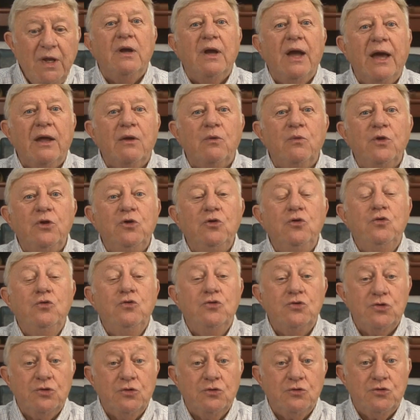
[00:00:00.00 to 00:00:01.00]
How do we
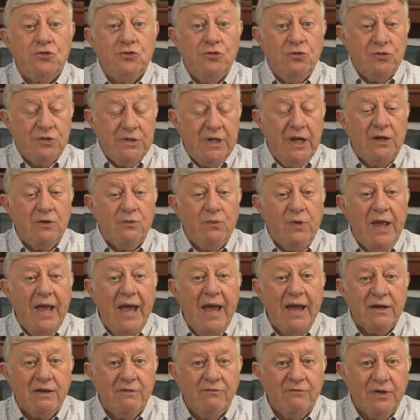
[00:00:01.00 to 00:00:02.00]
use those tools? How do we
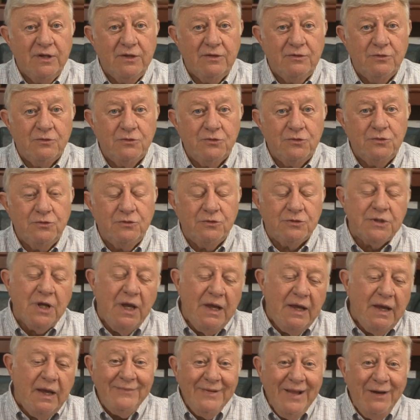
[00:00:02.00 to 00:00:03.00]
activate those tools?
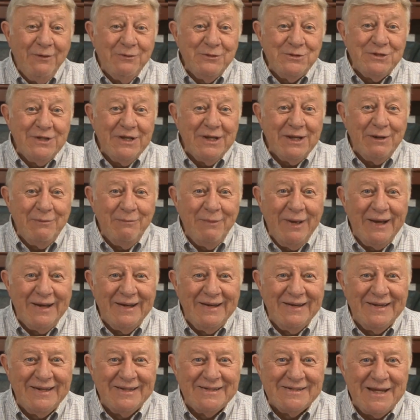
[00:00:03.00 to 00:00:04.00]
I was thinking about
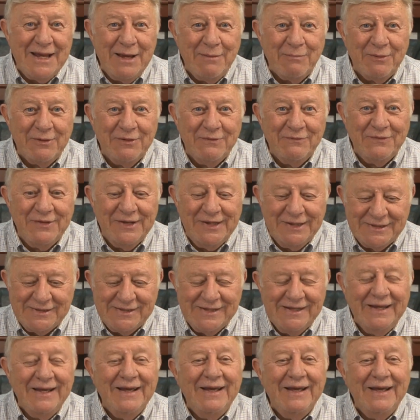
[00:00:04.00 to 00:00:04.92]
an example of this.